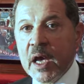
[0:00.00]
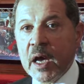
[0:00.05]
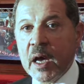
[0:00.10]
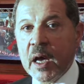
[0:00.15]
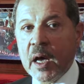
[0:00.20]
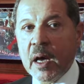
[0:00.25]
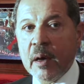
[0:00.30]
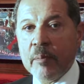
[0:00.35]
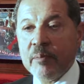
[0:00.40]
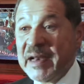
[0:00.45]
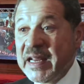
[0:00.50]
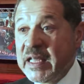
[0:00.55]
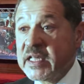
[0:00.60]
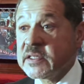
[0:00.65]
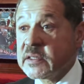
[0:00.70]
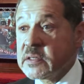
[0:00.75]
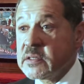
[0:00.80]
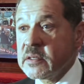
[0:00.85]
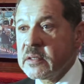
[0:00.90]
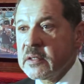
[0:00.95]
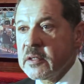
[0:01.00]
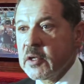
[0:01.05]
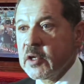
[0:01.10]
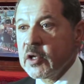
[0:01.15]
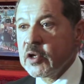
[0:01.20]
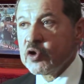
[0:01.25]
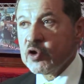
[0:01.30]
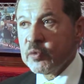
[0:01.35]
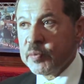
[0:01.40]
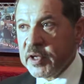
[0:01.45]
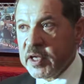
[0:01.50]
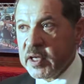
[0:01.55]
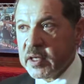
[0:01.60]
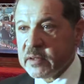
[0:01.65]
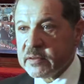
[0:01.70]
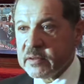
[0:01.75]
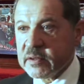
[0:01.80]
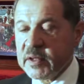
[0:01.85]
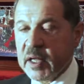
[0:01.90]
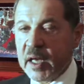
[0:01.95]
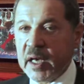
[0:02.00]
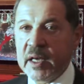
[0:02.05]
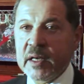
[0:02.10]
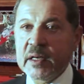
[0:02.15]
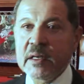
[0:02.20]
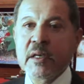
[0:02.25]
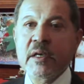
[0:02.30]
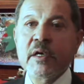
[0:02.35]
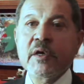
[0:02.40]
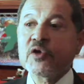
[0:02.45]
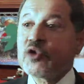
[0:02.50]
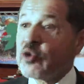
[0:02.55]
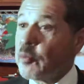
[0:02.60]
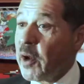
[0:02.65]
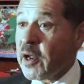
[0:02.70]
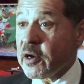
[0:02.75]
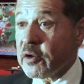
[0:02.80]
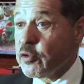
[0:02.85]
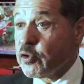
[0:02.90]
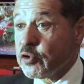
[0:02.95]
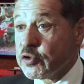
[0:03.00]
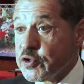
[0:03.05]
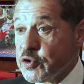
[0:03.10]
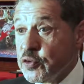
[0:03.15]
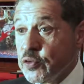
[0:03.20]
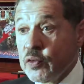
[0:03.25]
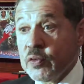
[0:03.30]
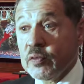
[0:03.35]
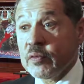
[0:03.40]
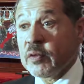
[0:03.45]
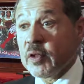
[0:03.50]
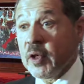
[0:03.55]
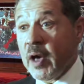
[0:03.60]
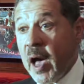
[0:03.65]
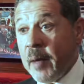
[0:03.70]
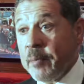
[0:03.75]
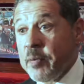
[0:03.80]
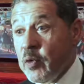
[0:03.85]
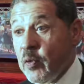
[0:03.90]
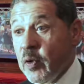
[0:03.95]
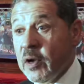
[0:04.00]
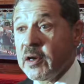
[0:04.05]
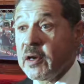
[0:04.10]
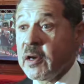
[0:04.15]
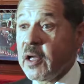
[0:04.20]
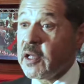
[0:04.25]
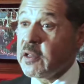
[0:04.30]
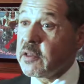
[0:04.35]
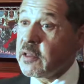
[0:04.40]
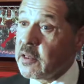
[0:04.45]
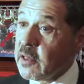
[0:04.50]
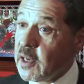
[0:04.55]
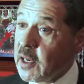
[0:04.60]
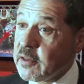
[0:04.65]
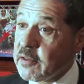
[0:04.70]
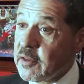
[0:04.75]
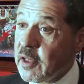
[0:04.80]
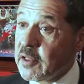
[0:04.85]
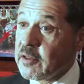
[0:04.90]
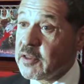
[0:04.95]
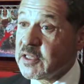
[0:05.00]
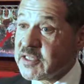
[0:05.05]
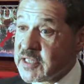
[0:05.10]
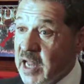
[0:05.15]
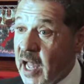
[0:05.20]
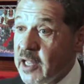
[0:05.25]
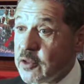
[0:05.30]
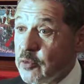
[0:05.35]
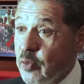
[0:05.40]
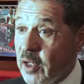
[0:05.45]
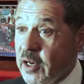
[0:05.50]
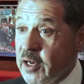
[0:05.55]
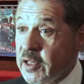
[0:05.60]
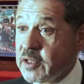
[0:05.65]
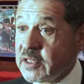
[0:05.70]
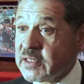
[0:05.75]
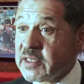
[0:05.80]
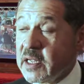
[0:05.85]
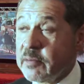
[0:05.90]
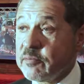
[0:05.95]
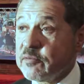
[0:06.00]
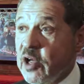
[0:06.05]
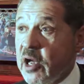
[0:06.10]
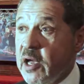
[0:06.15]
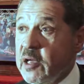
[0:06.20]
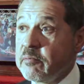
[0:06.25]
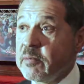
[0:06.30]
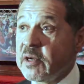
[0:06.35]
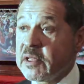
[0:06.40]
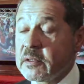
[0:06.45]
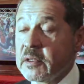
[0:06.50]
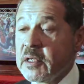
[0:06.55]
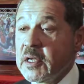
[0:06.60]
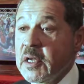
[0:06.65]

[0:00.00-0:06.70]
uh, pleased to be here today to mark those two, the happy one and the, and, and the sad one at the same time. But,